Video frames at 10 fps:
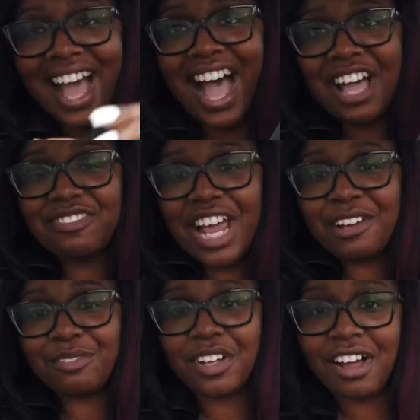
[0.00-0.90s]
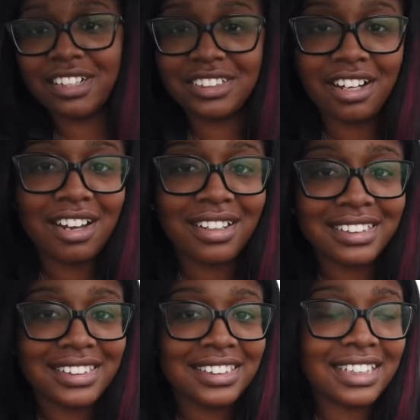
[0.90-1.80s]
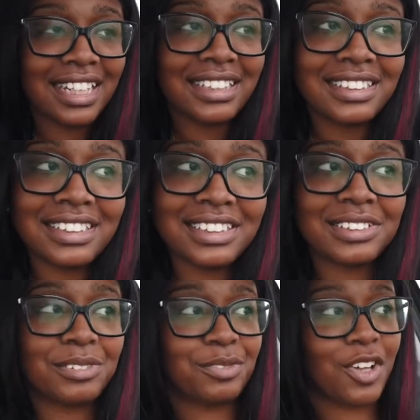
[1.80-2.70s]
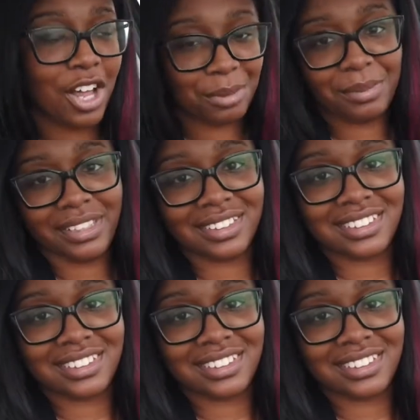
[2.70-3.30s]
I have not vlogged y'all since Vlogmas.